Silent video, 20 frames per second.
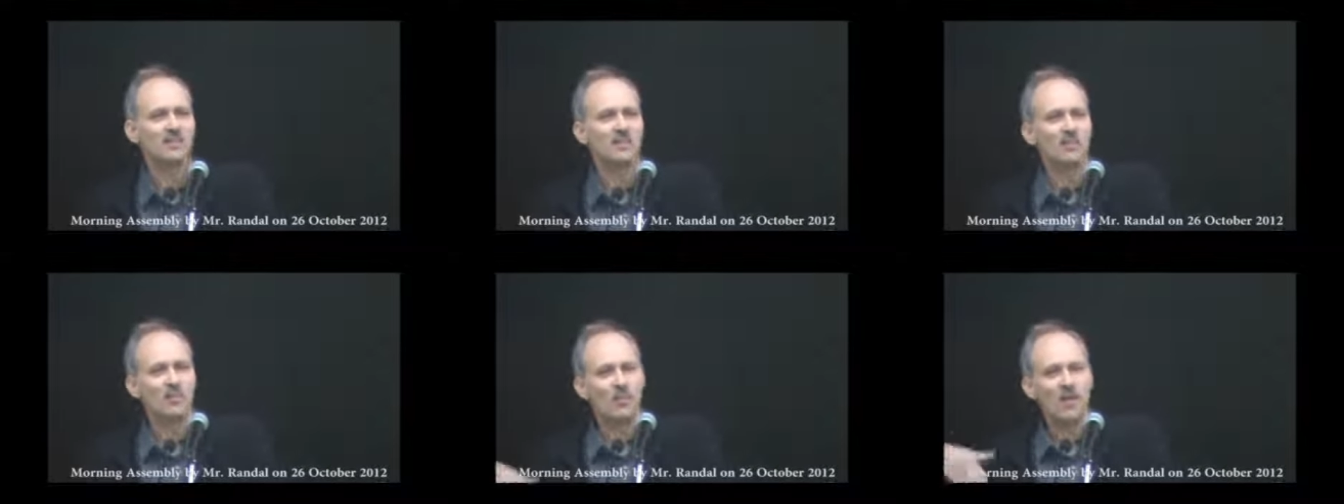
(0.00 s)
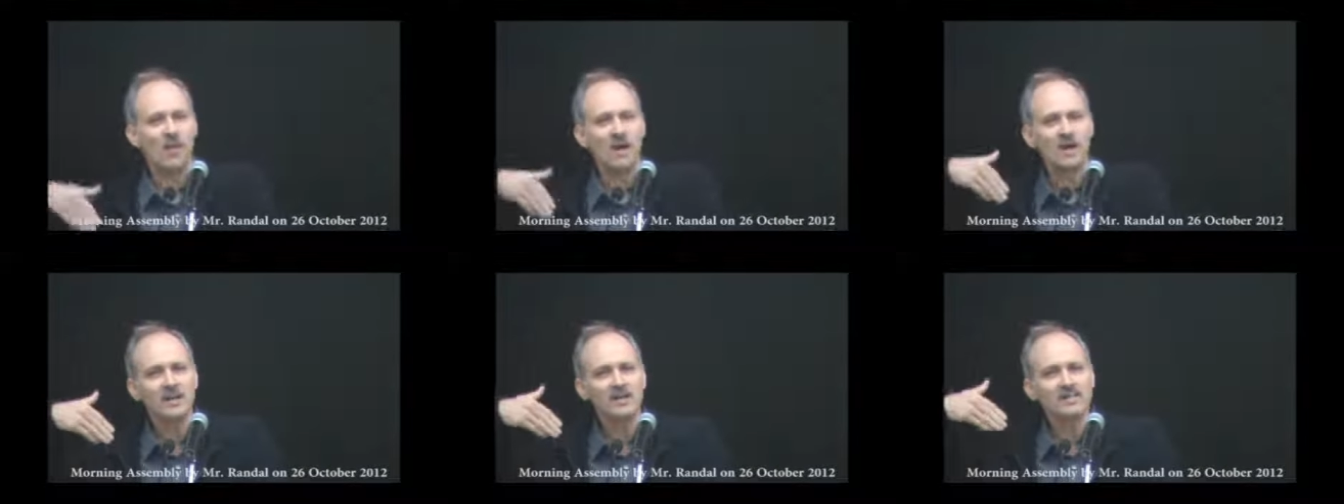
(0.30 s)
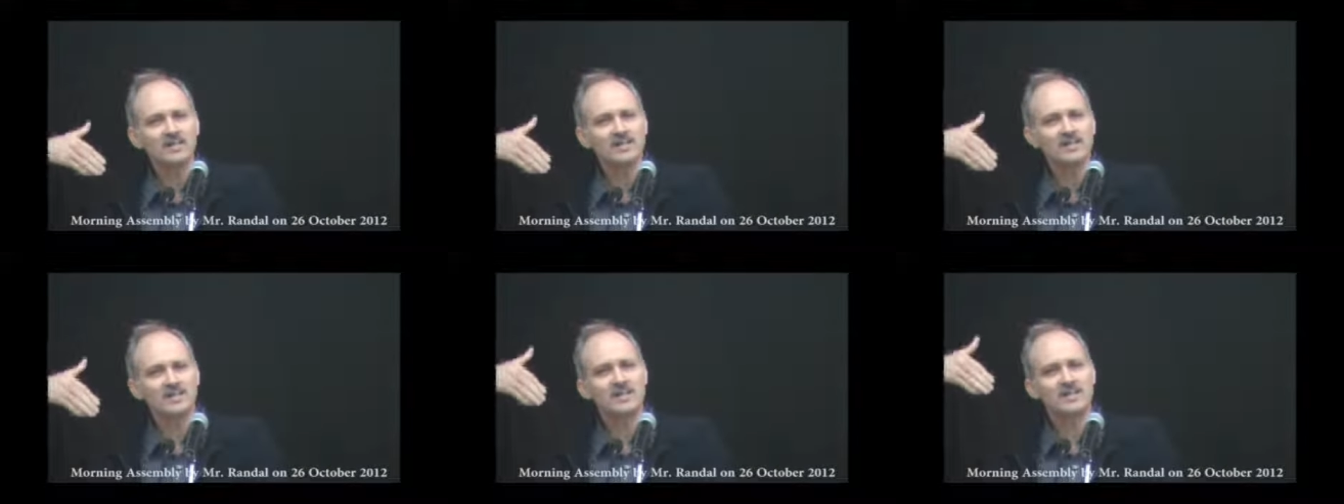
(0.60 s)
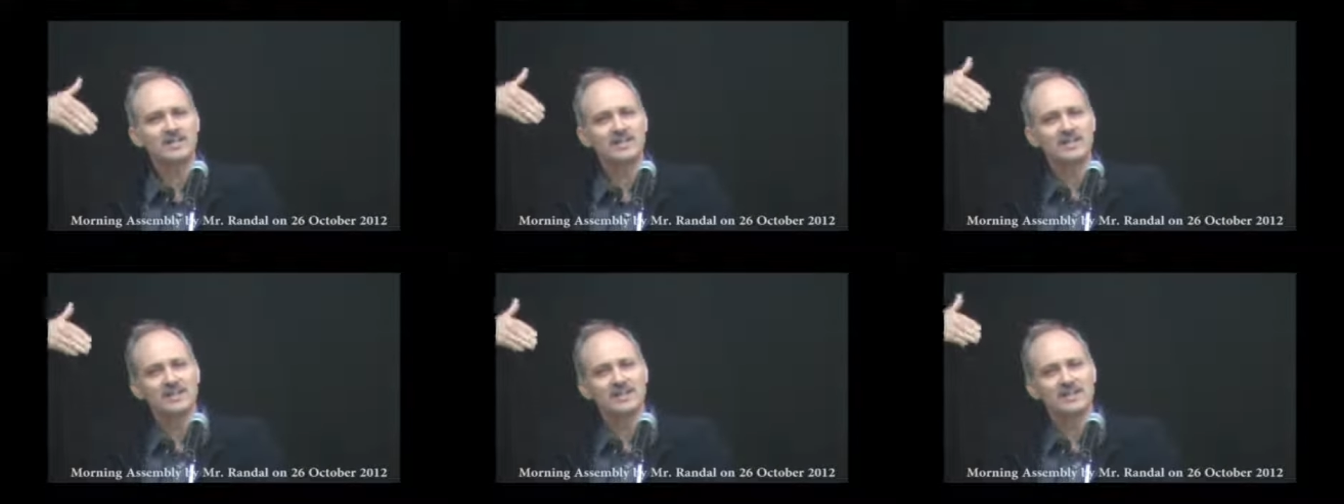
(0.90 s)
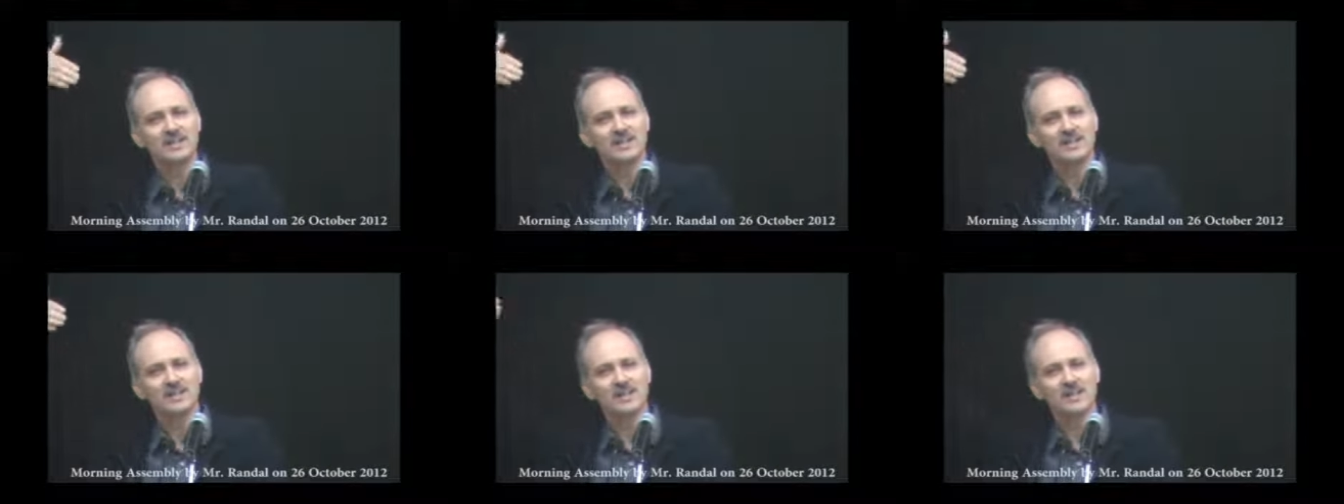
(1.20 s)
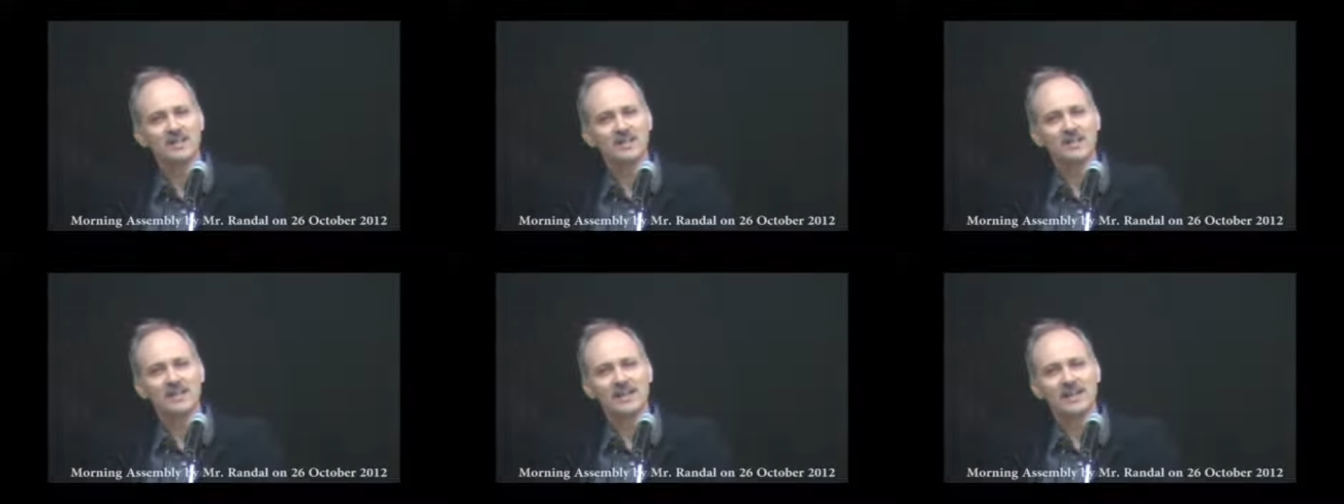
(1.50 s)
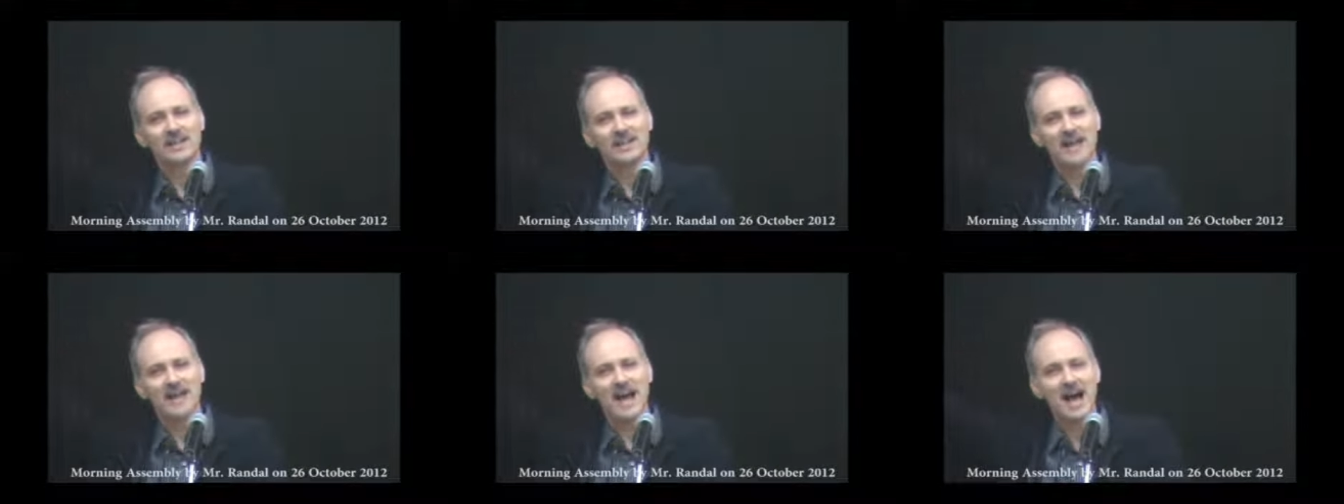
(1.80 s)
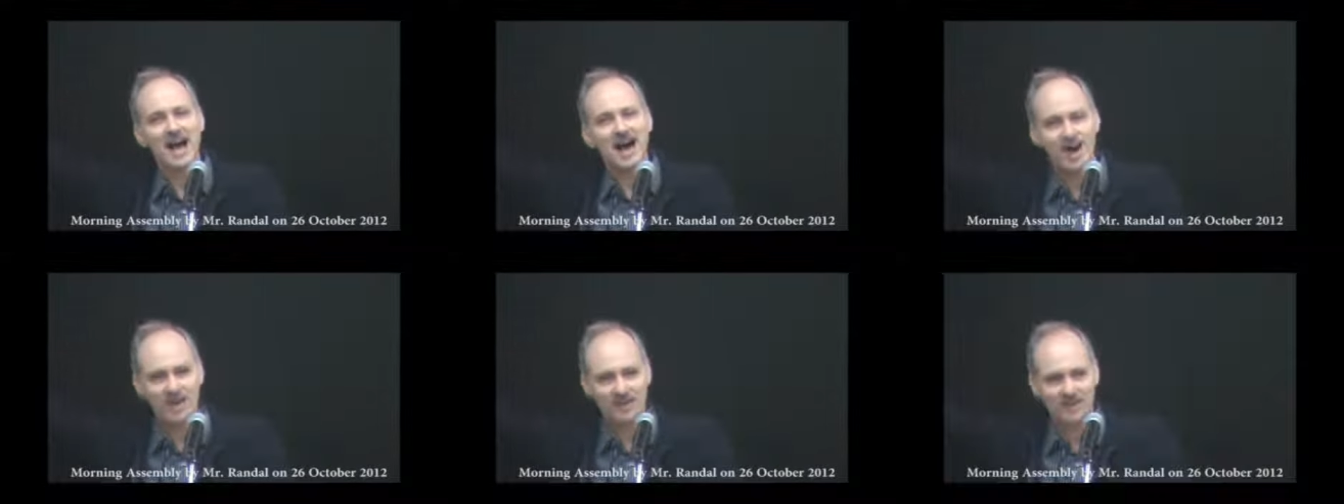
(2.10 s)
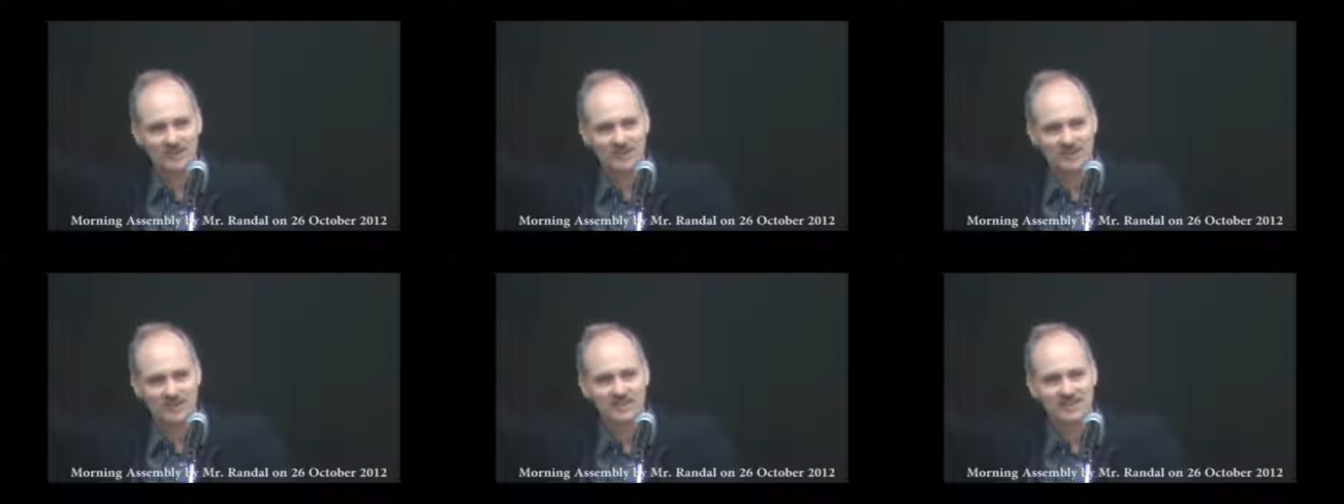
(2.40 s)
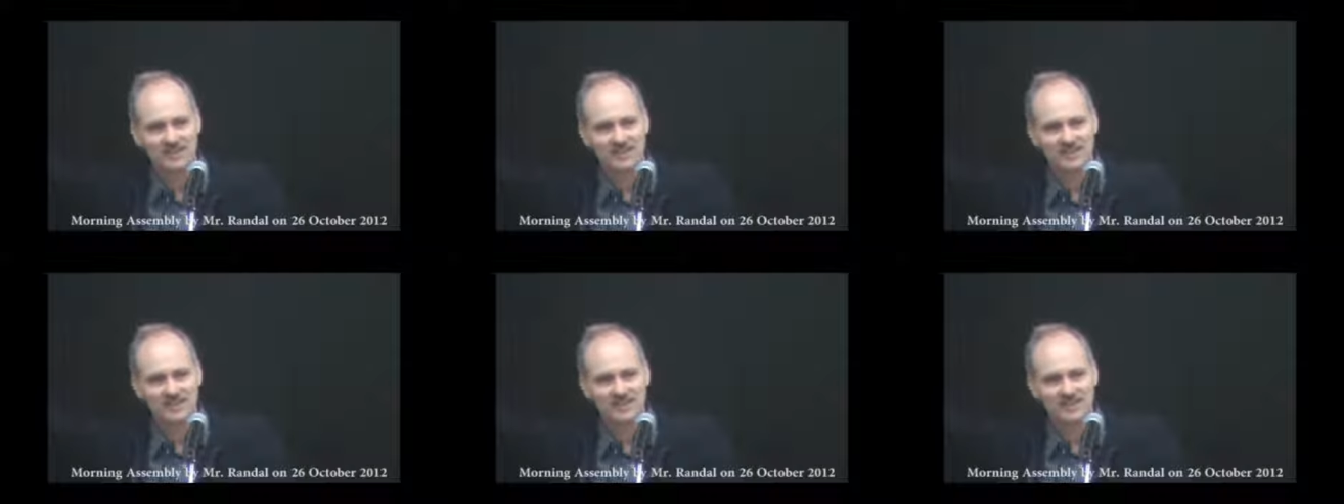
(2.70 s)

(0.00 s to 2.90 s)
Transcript: but once you get out,